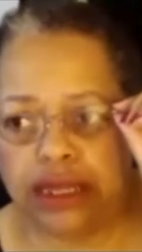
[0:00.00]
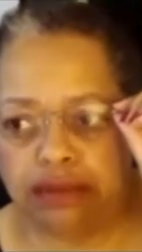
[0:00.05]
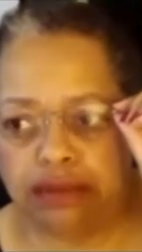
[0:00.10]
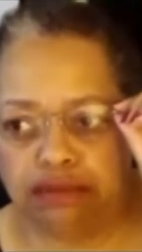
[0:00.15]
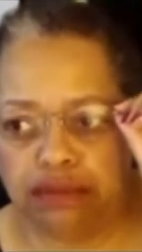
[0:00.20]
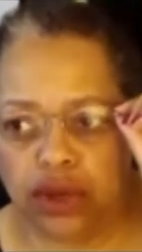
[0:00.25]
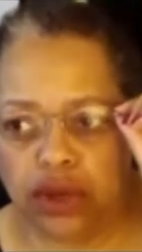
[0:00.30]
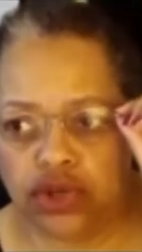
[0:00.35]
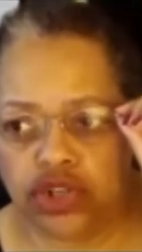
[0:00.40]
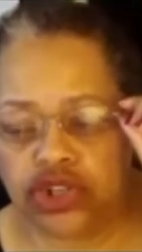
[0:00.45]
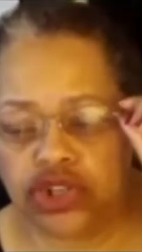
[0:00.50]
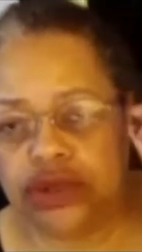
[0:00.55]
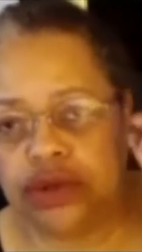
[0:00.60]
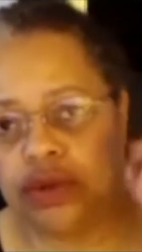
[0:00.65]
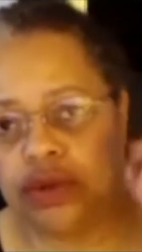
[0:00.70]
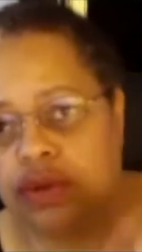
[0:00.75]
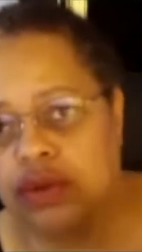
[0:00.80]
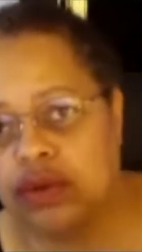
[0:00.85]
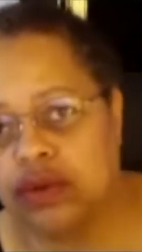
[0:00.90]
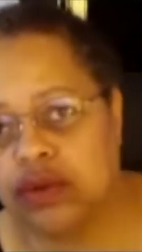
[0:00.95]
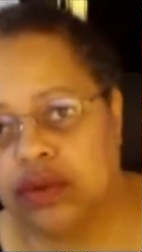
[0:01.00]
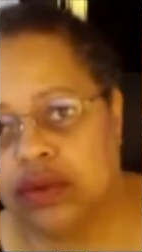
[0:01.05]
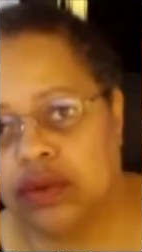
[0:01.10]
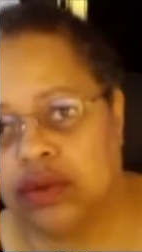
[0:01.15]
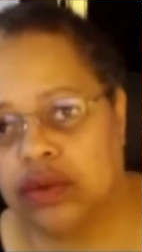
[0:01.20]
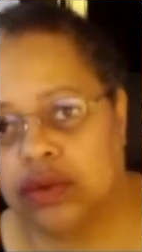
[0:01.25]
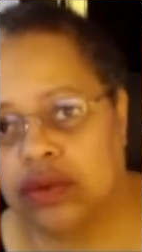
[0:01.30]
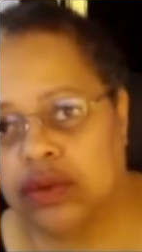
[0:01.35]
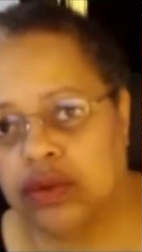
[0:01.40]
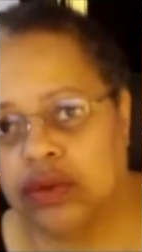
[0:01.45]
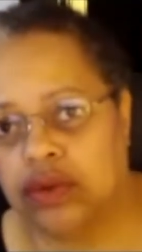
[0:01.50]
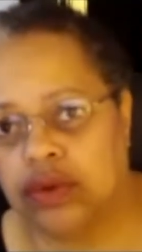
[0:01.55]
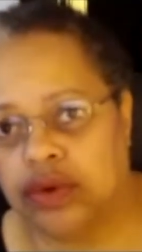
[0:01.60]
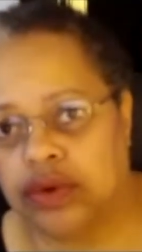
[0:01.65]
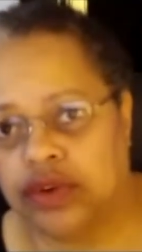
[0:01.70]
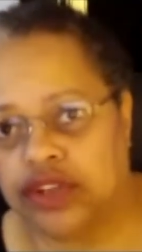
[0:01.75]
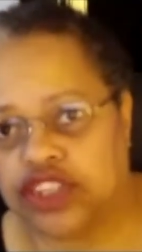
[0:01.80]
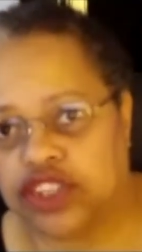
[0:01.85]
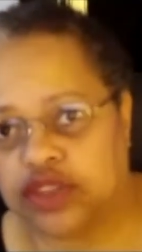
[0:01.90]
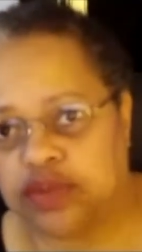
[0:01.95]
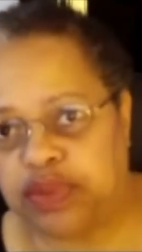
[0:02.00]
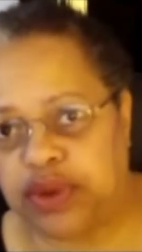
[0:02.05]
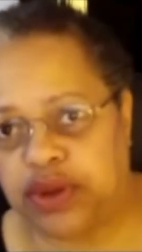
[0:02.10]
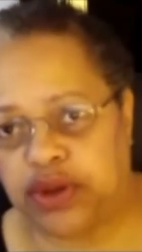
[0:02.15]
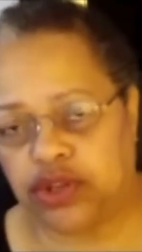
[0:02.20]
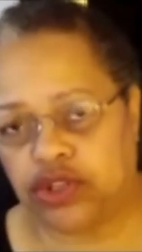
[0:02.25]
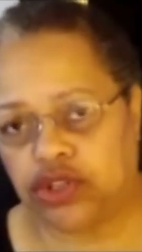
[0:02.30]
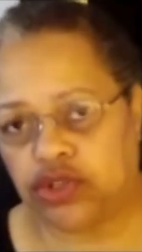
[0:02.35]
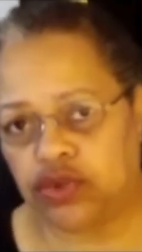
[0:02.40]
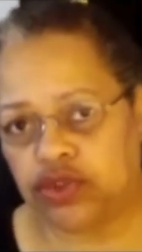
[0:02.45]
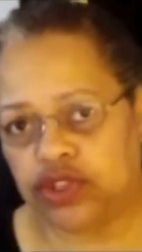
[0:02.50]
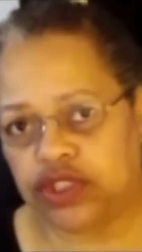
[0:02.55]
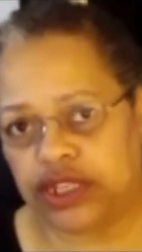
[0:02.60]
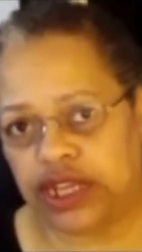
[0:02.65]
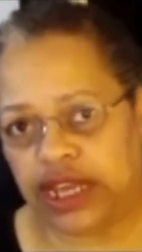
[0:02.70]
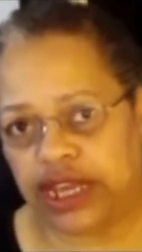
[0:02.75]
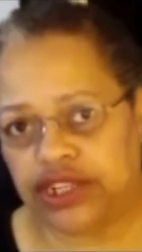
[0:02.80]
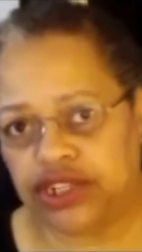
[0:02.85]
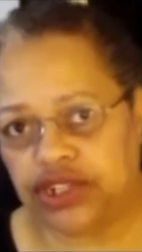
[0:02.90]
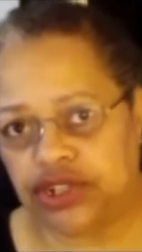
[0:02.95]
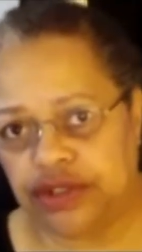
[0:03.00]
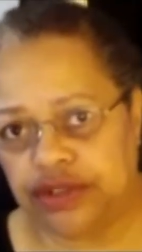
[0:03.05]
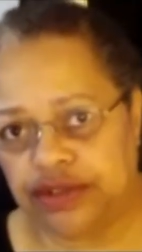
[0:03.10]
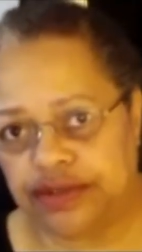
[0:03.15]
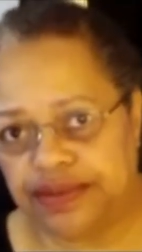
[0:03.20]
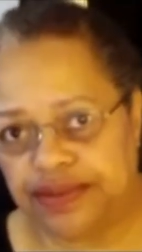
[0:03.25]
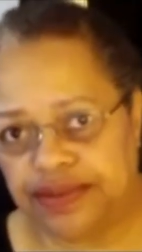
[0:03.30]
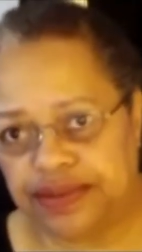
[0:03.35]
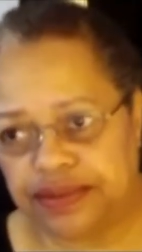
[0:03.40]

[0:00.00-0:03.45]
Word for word: emotional or spiritual stature,